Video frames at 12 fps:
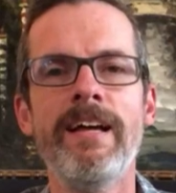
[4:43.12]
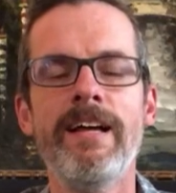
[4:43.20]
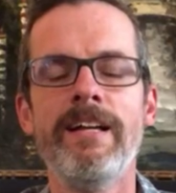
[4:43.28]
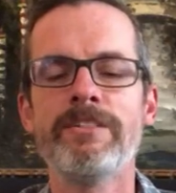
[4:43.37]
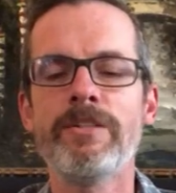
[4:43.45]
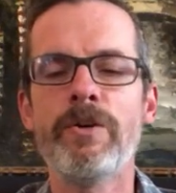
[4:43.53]

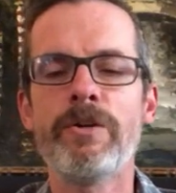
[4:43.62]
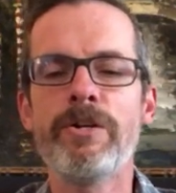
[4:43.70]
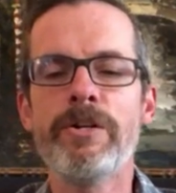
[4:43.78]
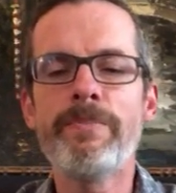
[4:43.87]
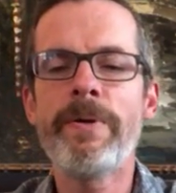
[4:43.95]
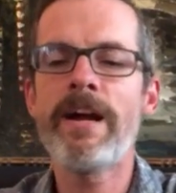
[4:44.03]
So a
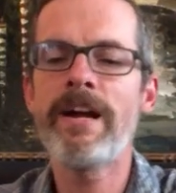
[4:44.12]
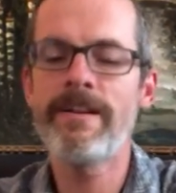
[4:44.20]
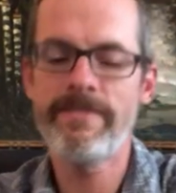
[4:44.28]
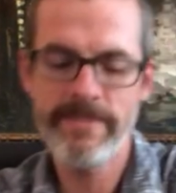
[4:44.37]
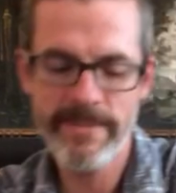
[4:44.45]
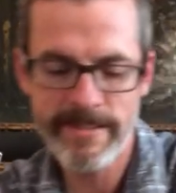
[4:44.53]
good pair
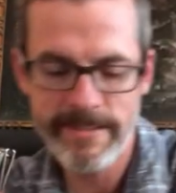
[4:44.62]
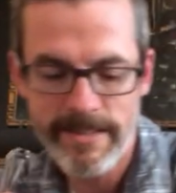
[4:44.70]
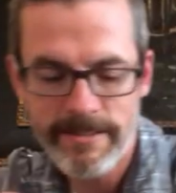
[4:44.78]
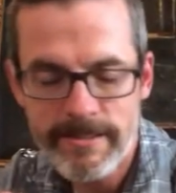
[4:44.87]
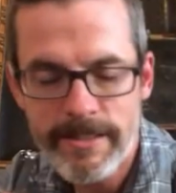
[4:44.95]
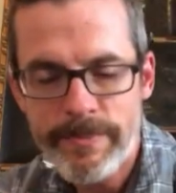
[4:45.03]
of fingernail
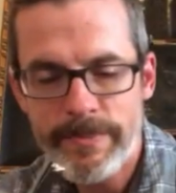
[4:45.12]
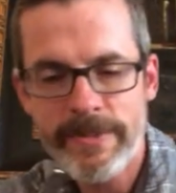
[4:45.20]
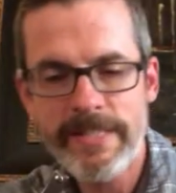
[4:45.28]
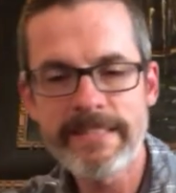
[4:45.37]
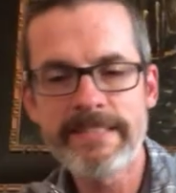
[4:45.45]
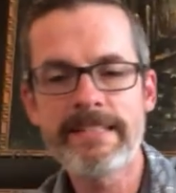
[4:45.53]

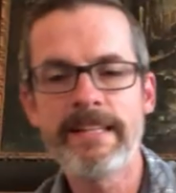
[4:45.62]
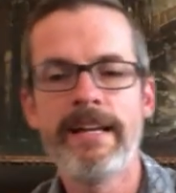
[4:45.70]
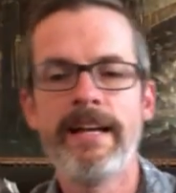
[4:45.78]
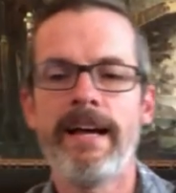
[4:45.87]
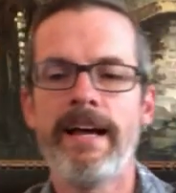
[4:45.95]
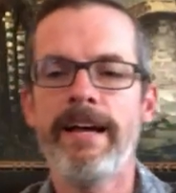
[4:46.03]
clippers.
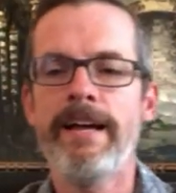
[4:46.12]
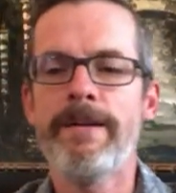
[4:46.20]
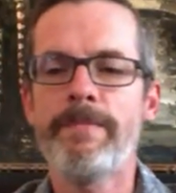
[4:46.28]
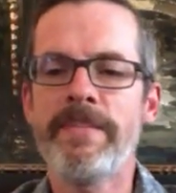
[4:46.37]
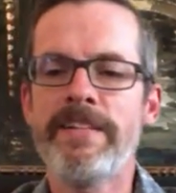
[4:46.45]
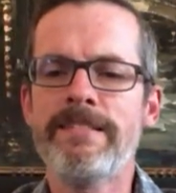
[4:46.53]

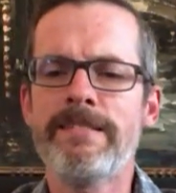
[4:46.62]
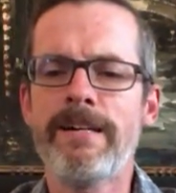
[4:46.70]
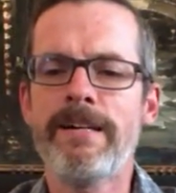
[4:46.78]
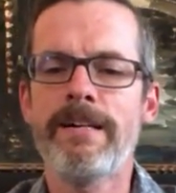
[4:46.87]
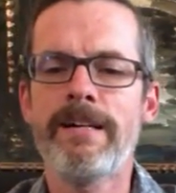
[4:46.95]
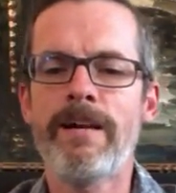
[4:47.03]
These
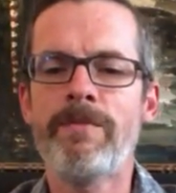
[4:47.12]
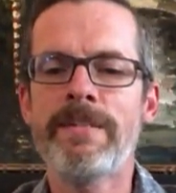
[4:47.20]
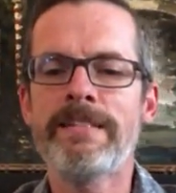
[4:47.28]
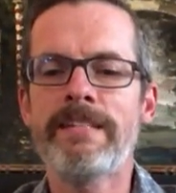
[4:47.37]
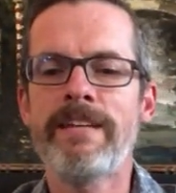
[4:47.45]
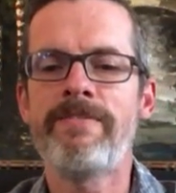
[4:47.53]
are, I want
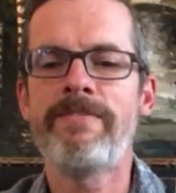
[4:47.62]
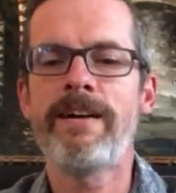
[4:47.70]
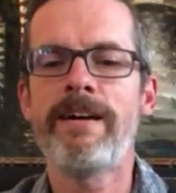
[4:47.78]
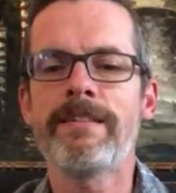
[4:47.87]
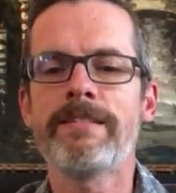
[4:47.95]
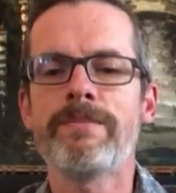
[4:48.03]
to say
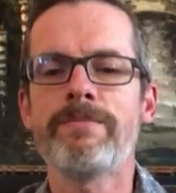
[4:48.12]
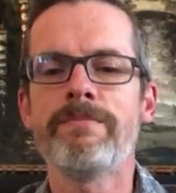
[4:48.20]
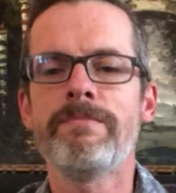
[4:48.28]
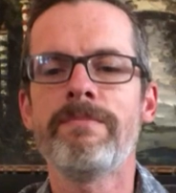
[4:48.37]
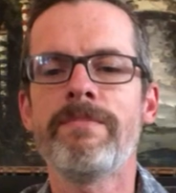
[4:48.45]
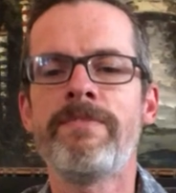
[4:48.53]
Fox
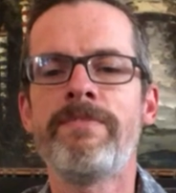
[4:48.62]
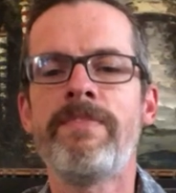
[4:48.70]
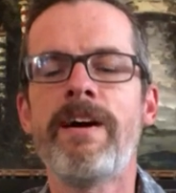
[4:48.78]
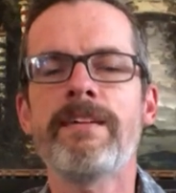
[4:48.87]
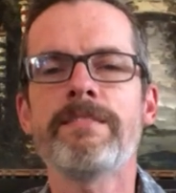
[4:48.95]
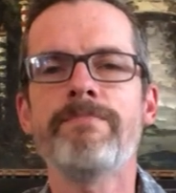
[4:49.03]

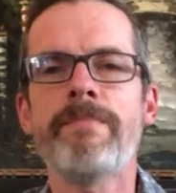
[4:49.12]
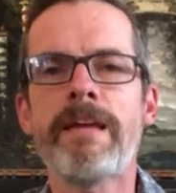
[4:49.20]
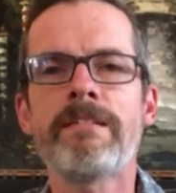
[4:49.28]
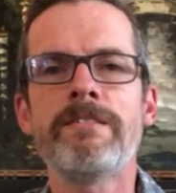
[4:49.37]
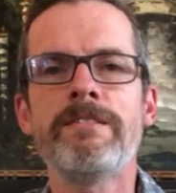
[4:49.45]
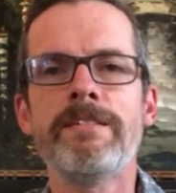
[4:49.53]

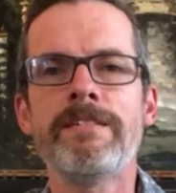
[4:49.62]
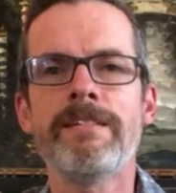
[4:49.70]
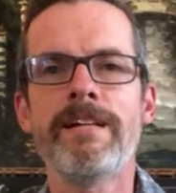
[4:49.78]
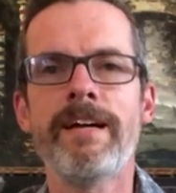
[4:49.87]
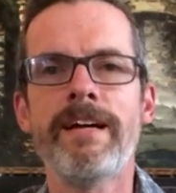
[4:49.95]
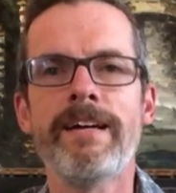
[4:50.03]
Medical
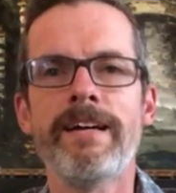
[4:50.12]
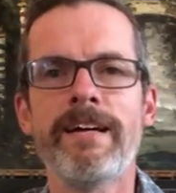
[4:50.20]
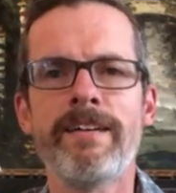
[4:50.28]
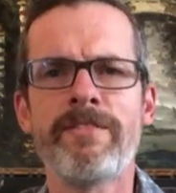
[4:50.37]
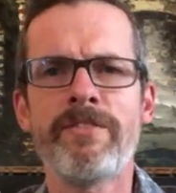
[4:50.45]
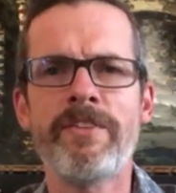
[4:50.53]

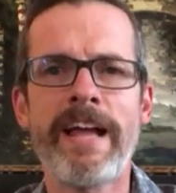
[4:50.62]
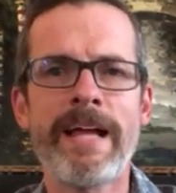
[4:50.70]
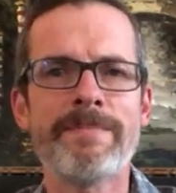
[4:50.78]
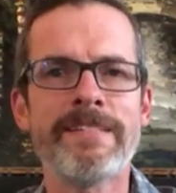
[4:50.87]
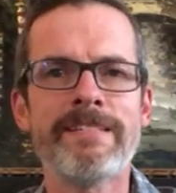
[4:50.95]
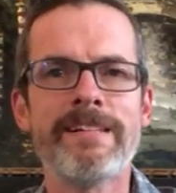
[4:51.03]
through
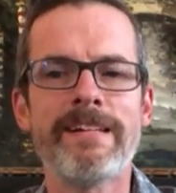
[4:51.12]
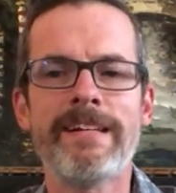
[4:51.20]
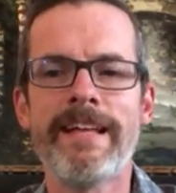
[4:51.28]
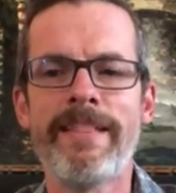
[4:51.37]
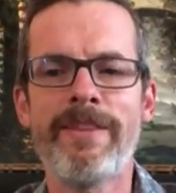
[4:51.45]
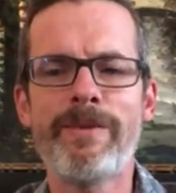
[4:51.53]

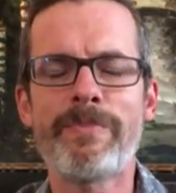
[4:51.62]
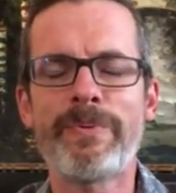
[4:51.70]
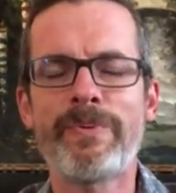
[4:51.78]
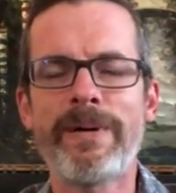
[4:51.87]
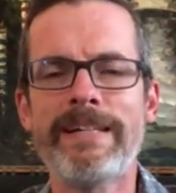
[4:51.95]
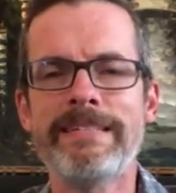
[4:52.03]
Amazon. They're
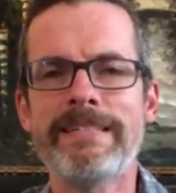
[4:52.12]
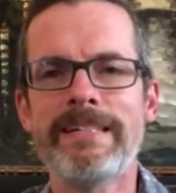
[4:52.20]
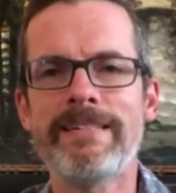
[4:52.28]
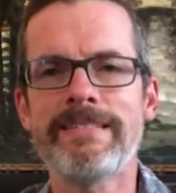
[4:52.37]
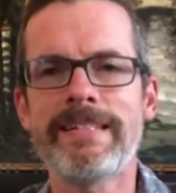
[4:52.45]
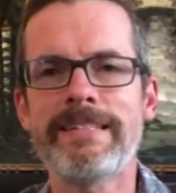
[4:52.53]
pricey.
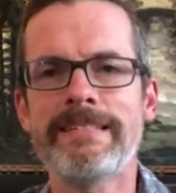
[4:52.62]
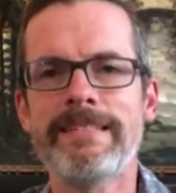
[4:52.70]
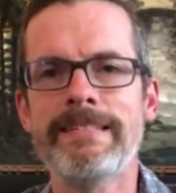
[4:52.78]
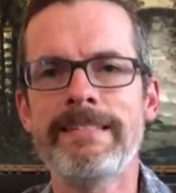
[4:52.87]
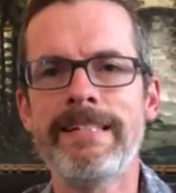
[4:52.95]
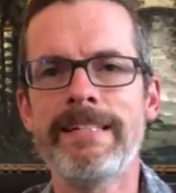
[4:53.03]
It's like
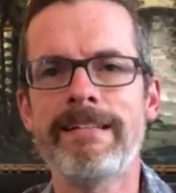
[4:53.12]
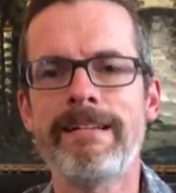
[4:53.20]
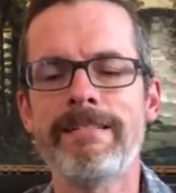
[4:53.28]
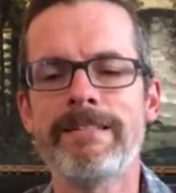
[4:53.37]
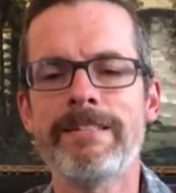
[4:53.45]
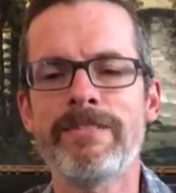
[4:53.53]

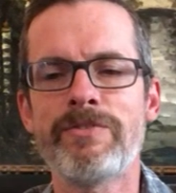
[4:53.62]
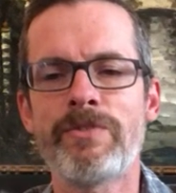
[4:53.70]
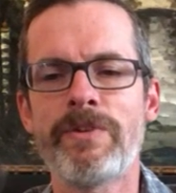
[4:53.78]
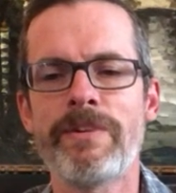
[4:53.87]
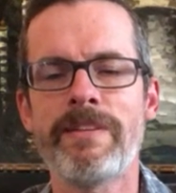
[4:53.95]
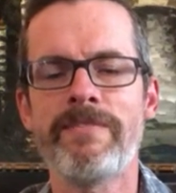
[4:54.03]
$16
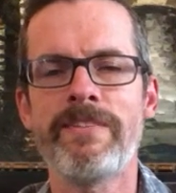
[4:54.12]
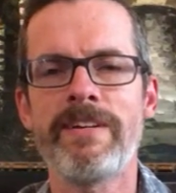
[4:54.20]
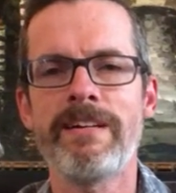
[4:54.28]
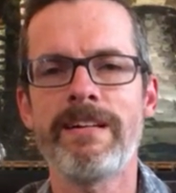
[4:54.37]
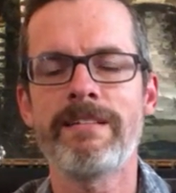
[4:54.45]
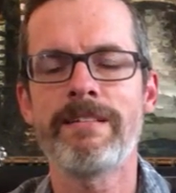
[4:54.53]
for the
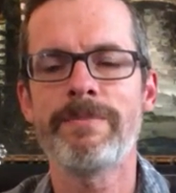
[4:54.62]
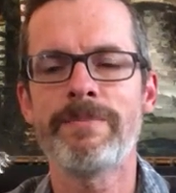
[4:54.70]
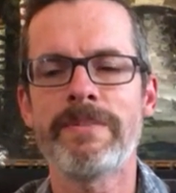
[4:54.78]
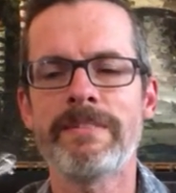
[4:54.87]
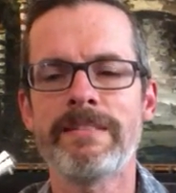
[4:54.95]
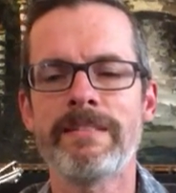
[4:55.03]
fingernail
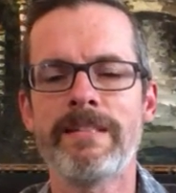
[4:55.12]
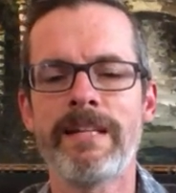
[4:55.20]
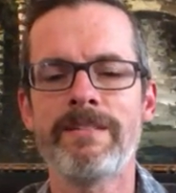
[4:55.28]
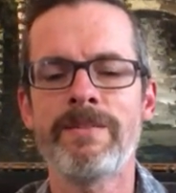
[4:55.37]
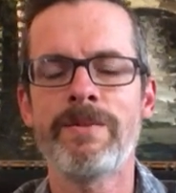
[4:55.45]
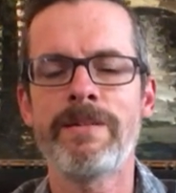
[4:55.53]
clippers
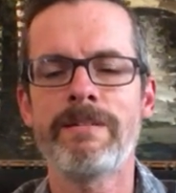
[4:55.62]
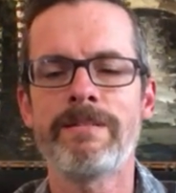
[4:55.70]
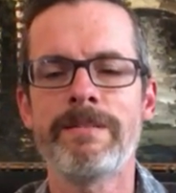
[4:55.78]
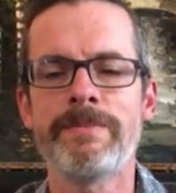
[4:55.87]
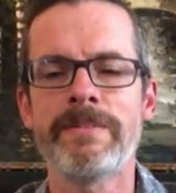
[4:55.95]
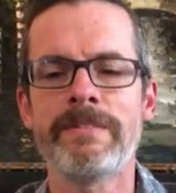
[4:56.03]
and toenail
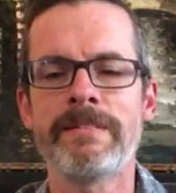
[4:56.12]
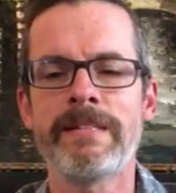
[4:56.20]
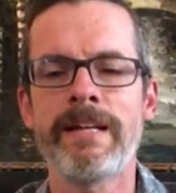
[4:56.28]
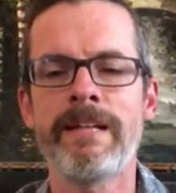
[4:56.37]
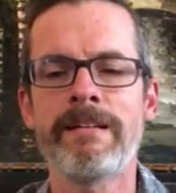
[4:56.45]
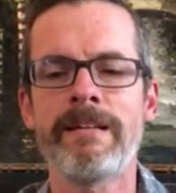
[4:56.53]
clippers
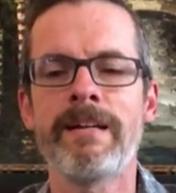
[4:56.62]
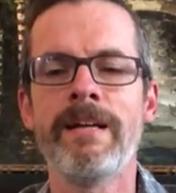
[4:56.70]
together.